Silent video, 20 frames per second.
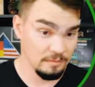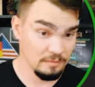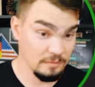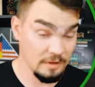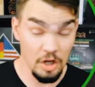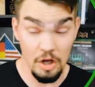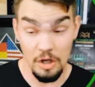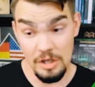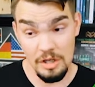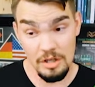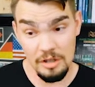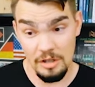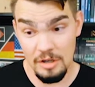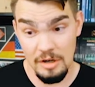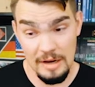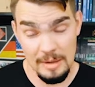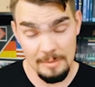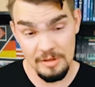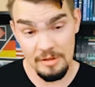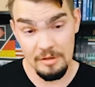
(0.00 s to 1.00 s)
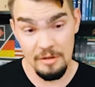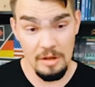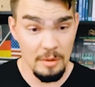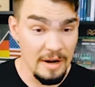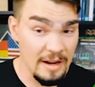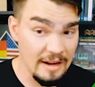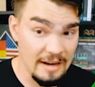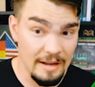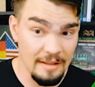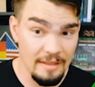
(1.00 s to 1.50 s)
No, you're absolutely
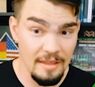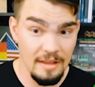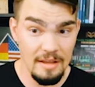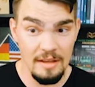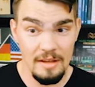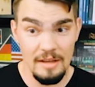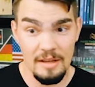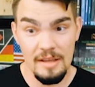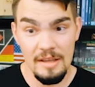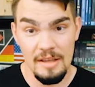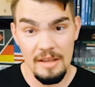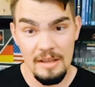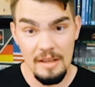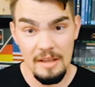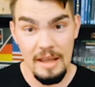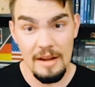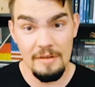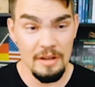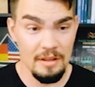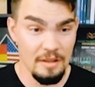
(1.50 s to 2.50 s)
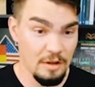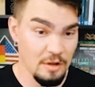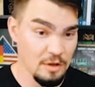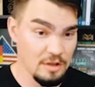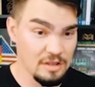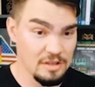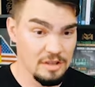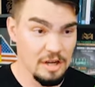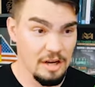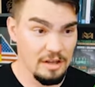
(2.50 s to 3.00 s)
right. And I think everything you
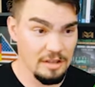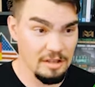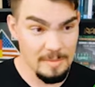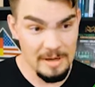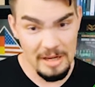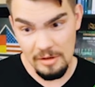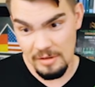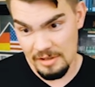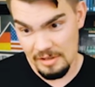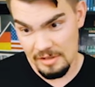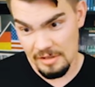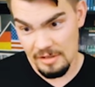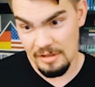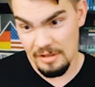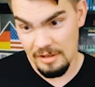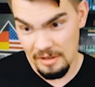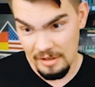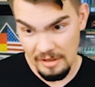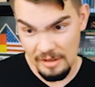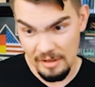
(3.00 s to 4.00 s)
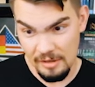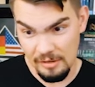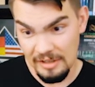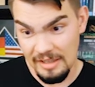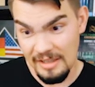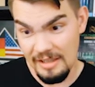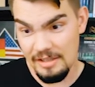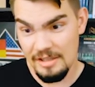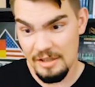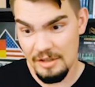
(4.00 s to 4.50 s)
just talked about
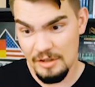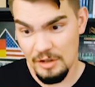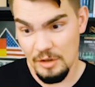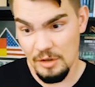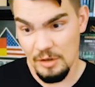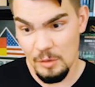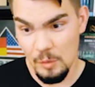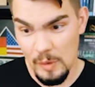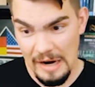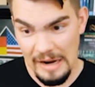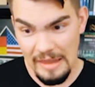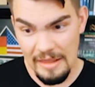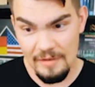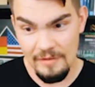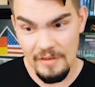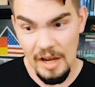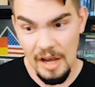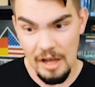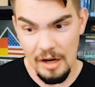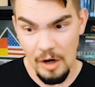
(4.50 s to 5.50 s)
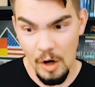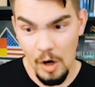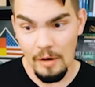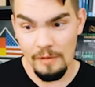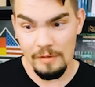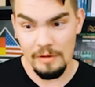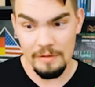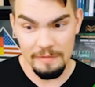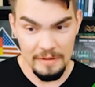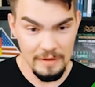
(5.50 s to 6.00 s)
leads into why they've got
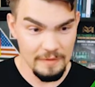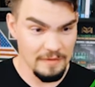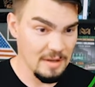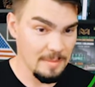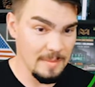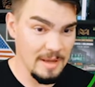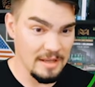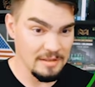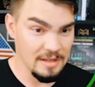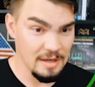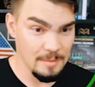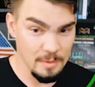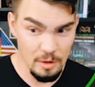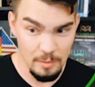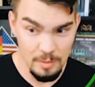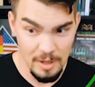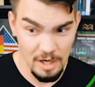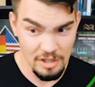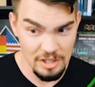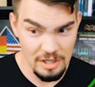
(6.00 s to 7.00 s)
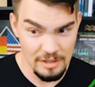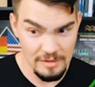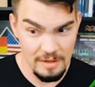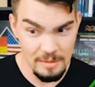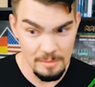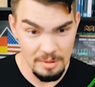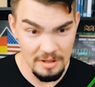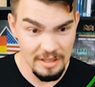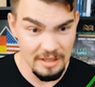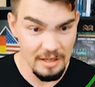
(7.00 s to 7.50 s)
over 50 mass timber projects
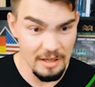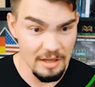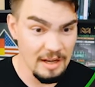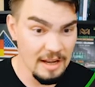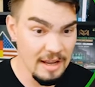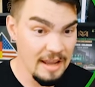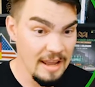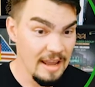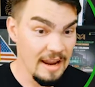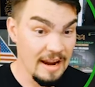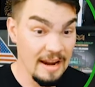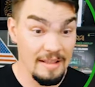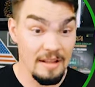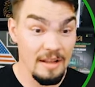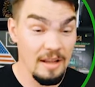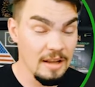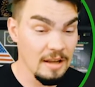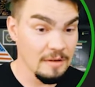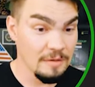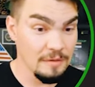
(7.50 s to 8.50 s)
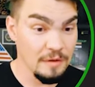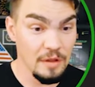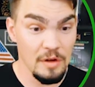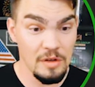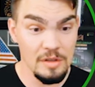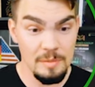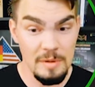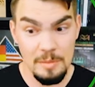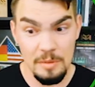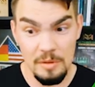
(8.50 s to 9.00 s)
completed. And for
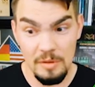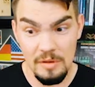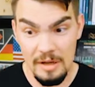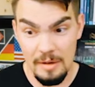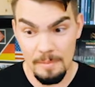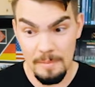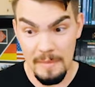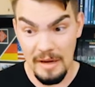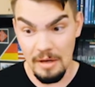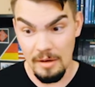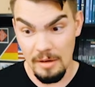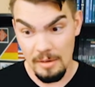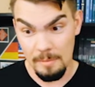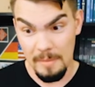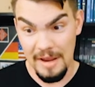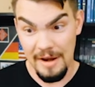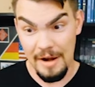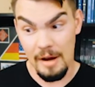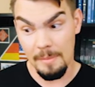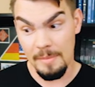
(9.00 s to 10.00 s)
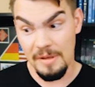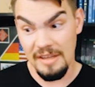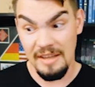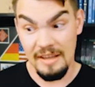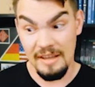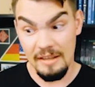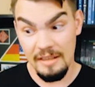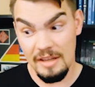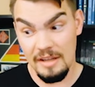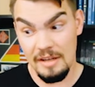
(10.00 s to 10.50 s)
those people that might not be
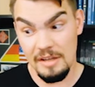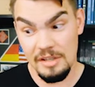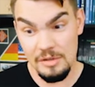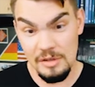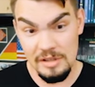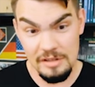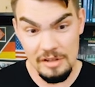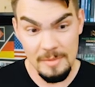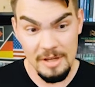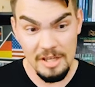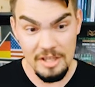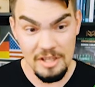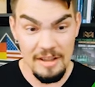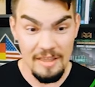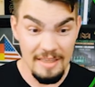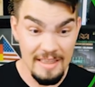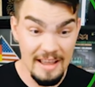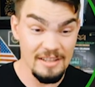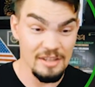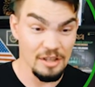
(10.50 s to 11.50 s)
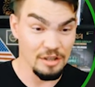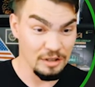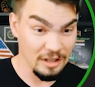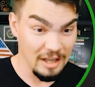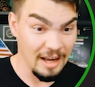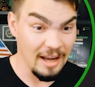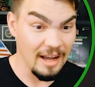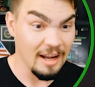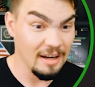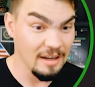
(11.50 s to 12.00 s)
in the industry so much, that's a
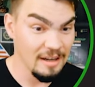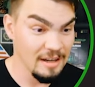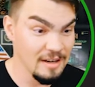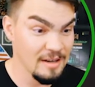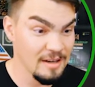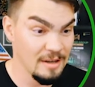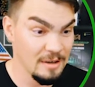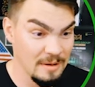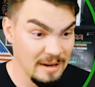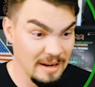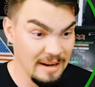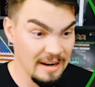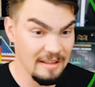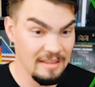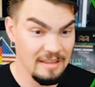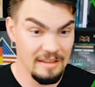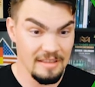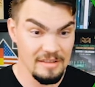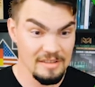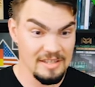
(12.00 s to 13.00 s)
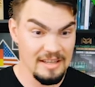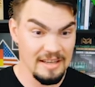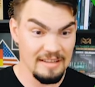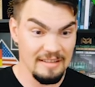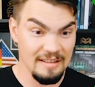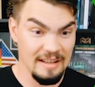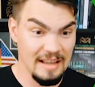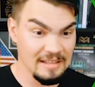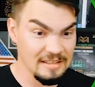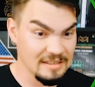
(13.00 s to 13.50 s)
lot, right? I think there's like
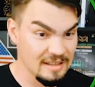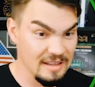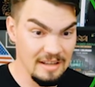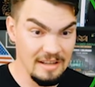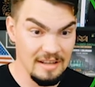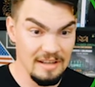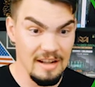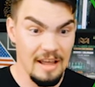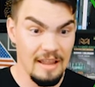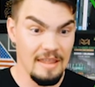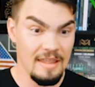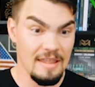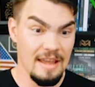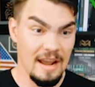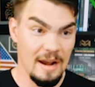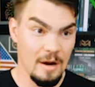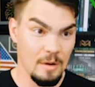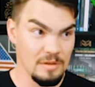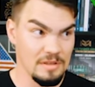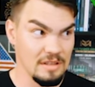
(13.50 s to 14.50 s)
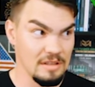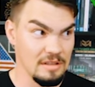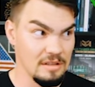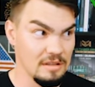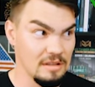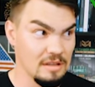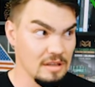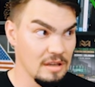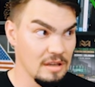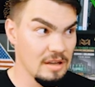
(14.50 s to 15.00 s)
less than
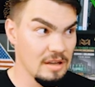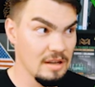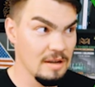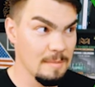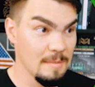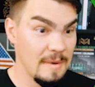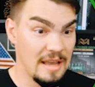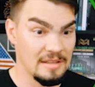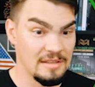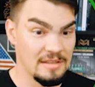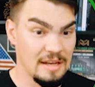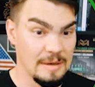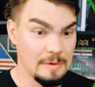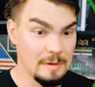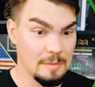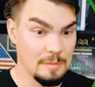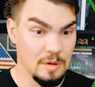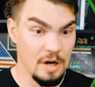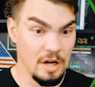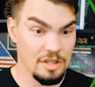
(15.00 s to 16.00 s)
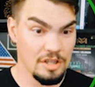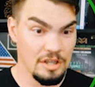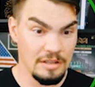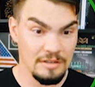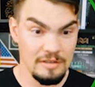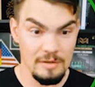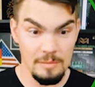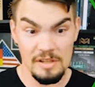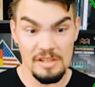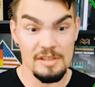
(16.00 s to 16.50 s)
1,000 mass timber
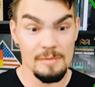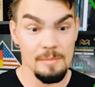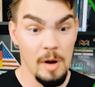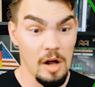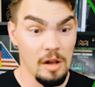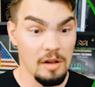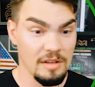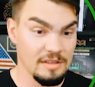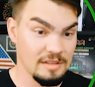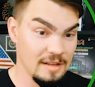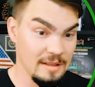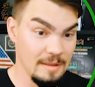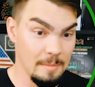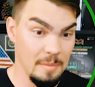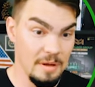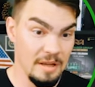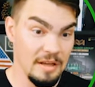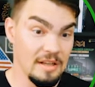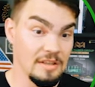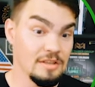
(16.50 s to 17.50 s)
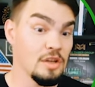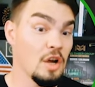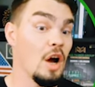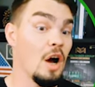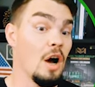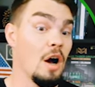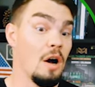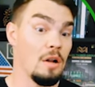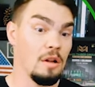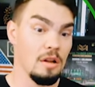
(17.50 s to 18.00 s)
projects from the smallest to the biggest
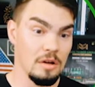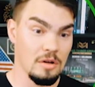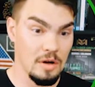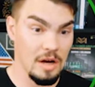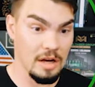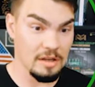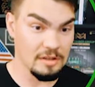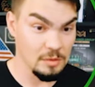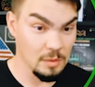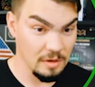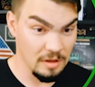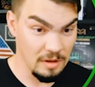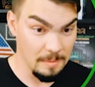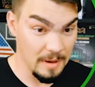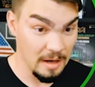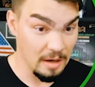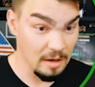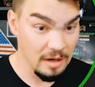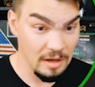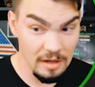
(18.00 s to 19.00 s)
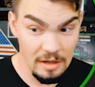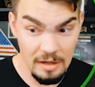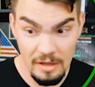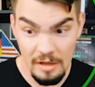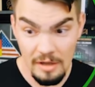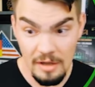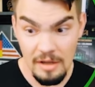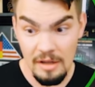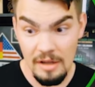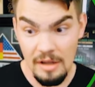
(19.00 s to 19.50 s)
all across North America
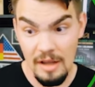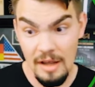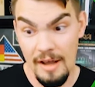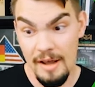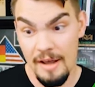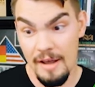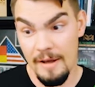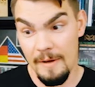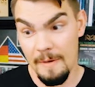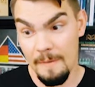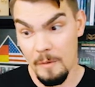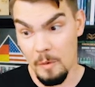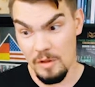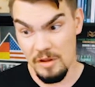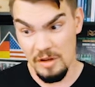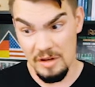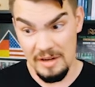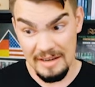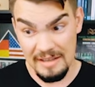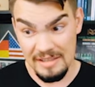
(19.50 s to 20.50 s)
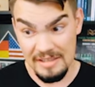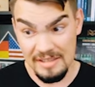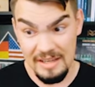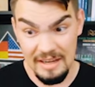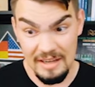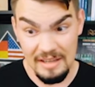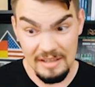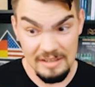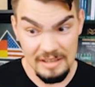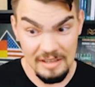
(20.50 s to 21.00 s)
or the United
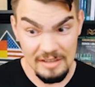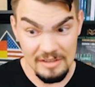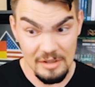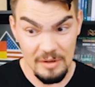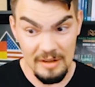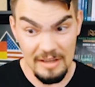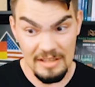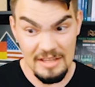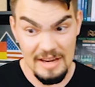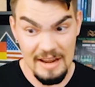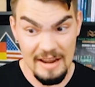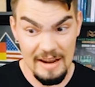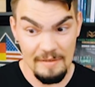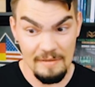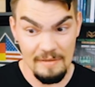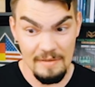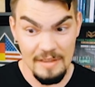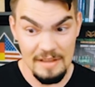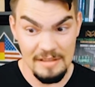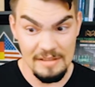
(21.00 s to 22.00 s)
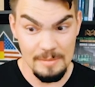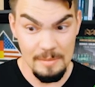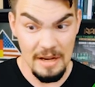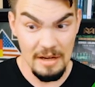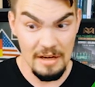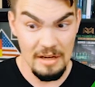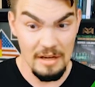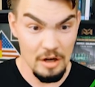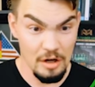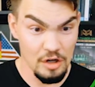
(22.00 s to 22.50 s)
States. And so like to have this
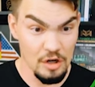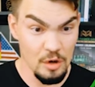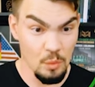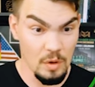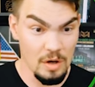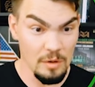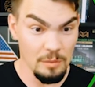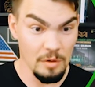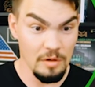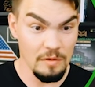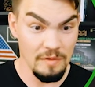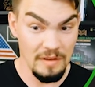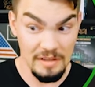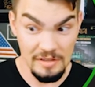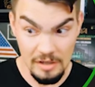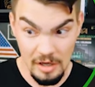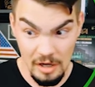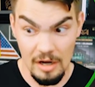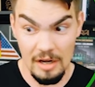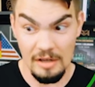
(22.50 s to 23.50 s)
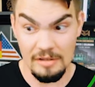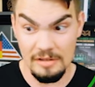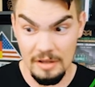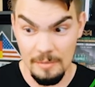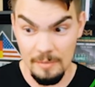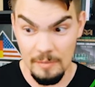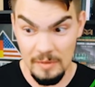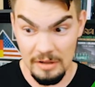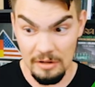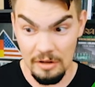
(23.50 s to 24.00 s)
many under one roof is
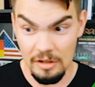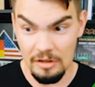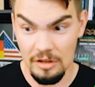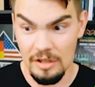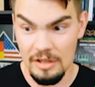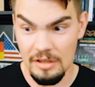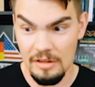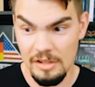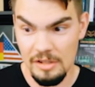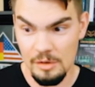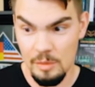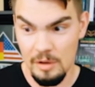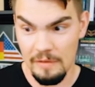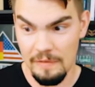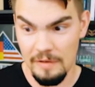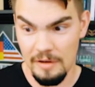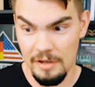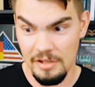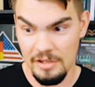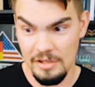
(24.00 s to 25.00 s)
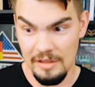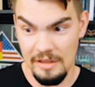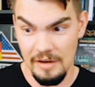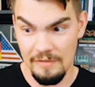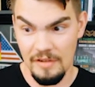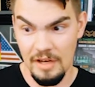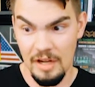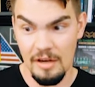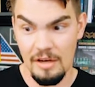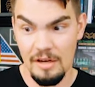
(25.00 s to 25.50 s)
awesome. Like look at the square footage that
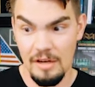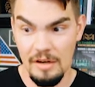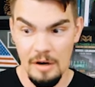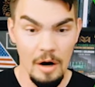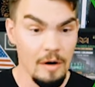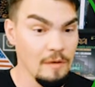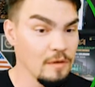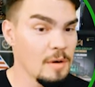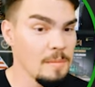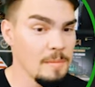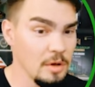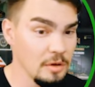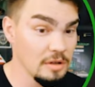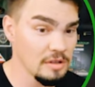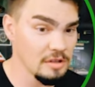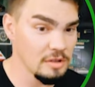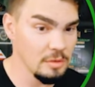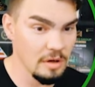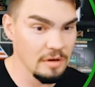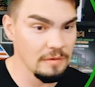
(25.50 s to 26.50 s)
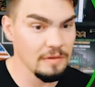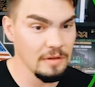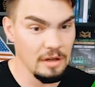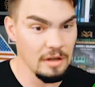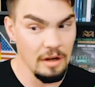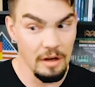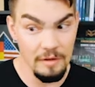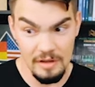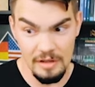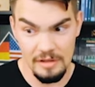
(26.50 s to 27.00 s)
they've done, over 1 million square foot
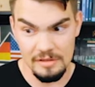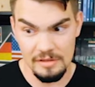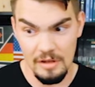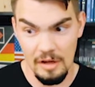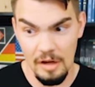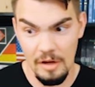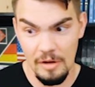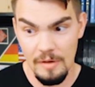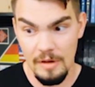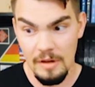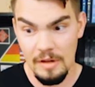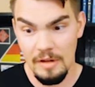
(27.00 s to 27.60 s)
of install.